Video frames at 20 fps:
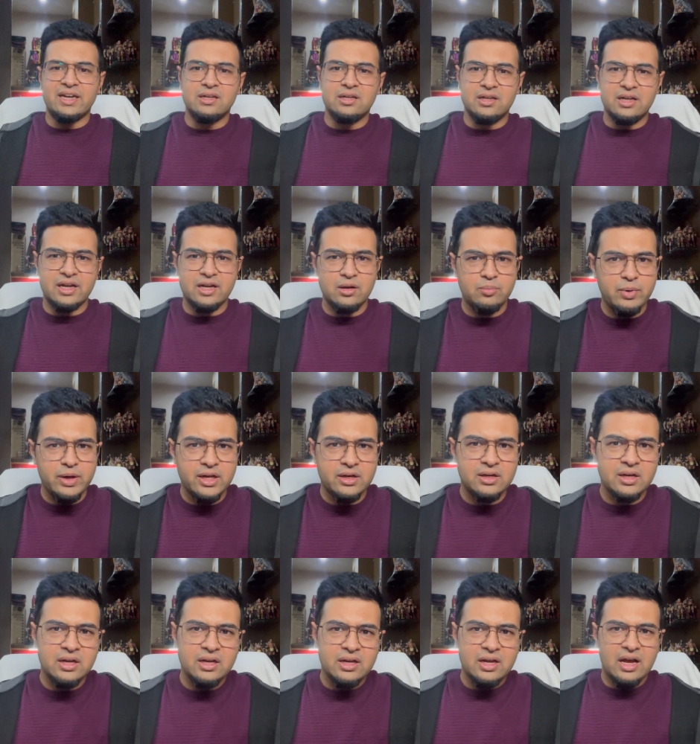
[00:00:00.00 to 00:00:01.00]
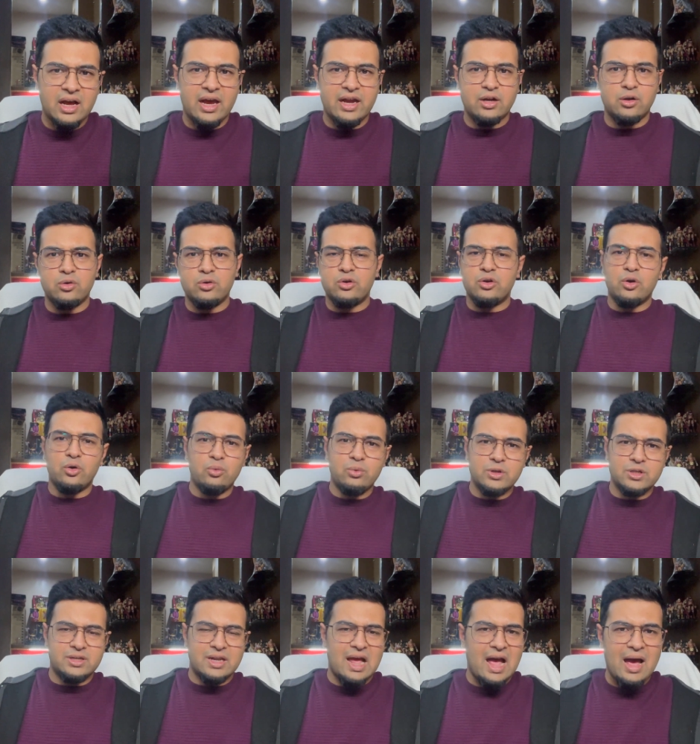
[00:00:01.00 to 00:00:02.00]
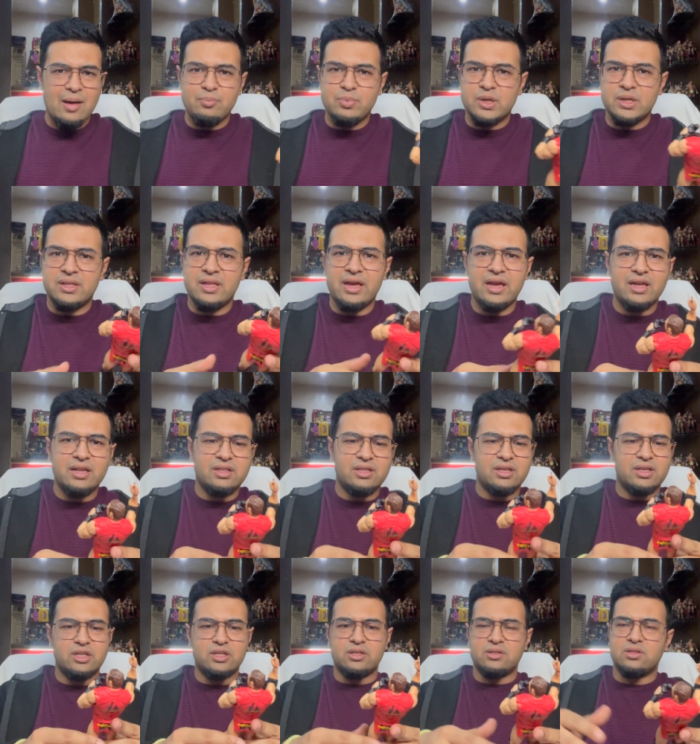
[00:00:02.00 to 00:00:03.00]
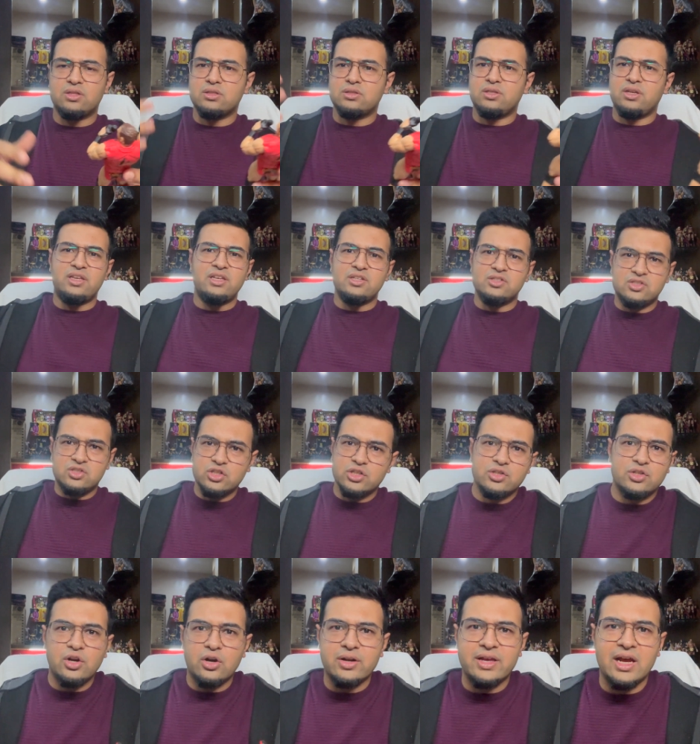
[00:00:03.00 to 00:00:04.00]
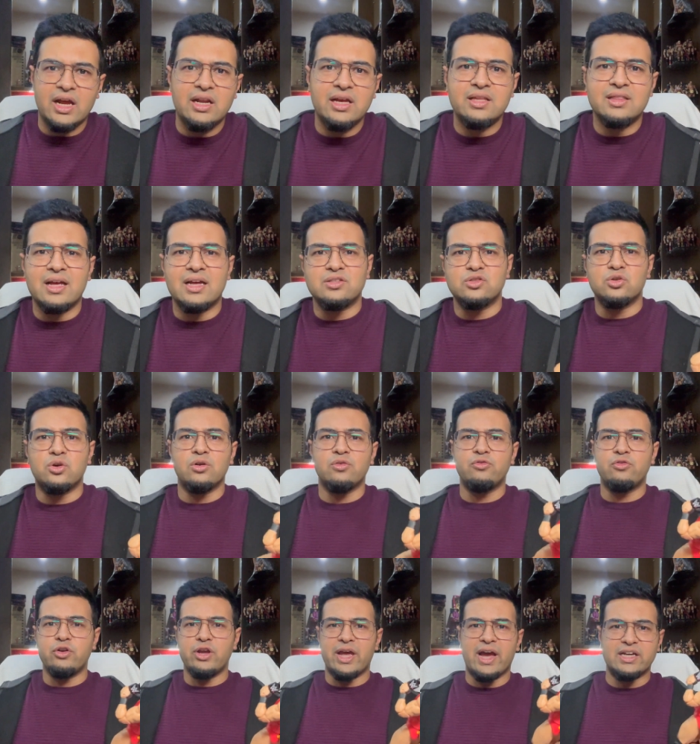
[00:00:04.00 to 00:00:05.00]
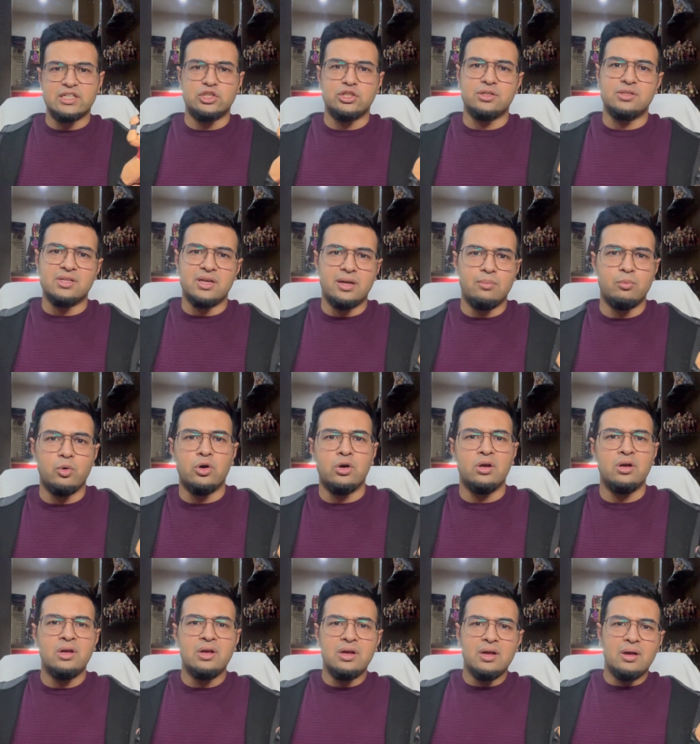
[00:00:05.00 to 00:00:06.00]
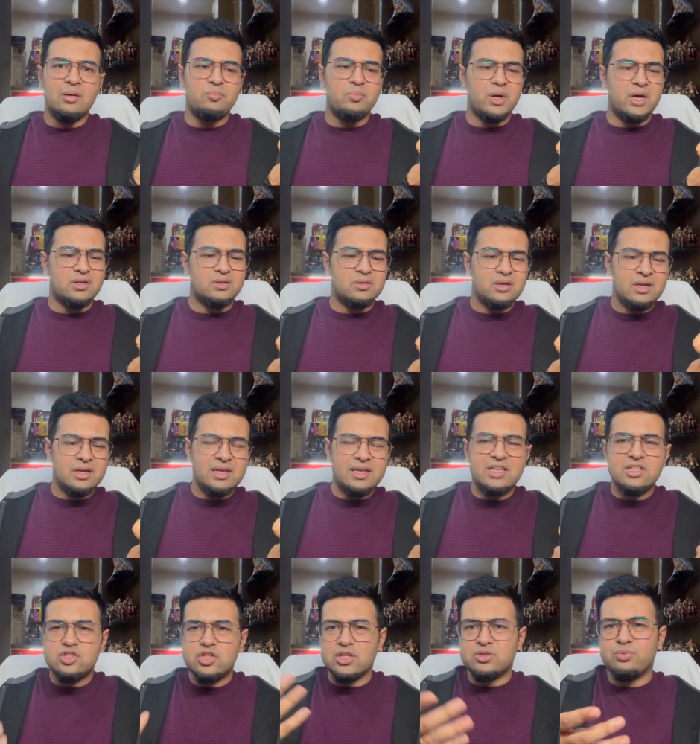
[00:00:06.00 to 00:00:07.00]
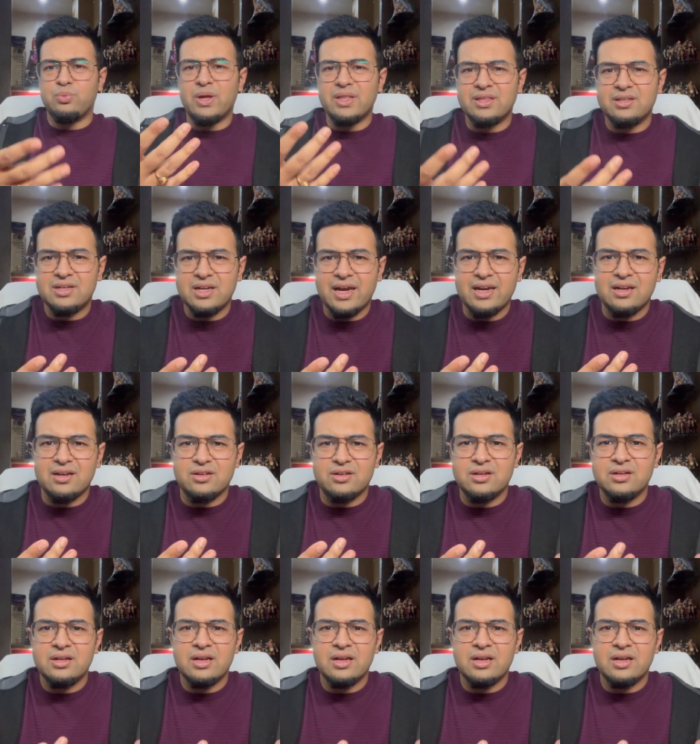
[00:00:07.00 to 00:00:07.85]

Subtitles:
little bit. I don't know what happened there. He's just not getting that sort of reactions anymore. But he just won the title.